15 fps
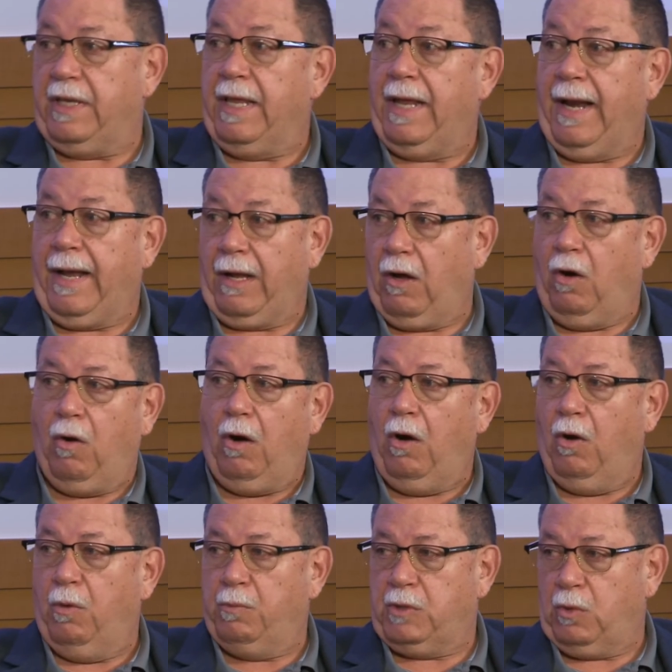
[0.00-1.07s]
and then I go
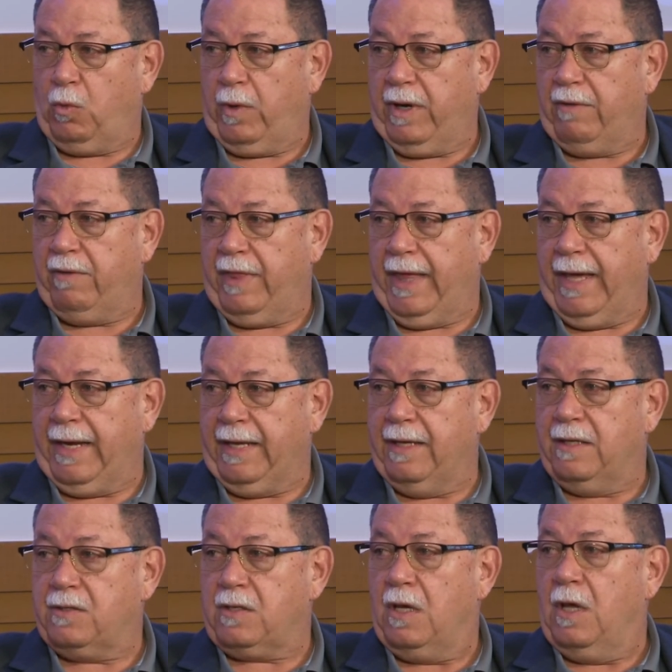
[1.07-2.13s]
home to wherever that
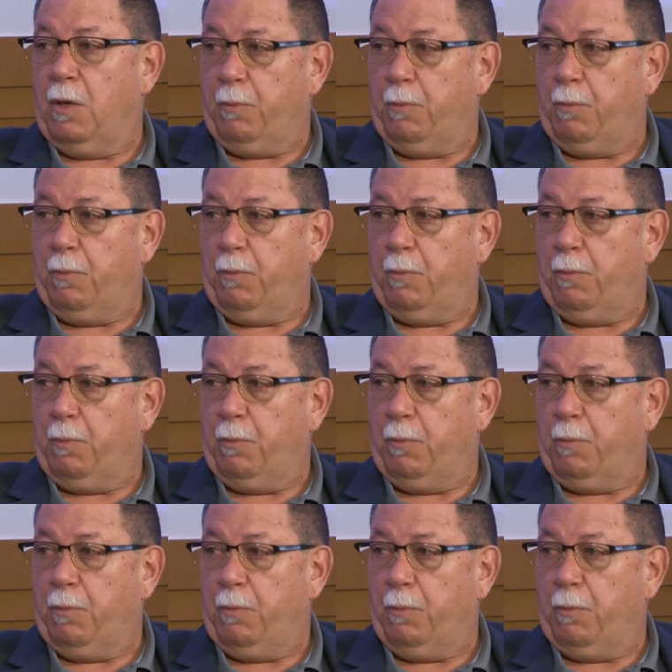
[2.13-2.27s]
is.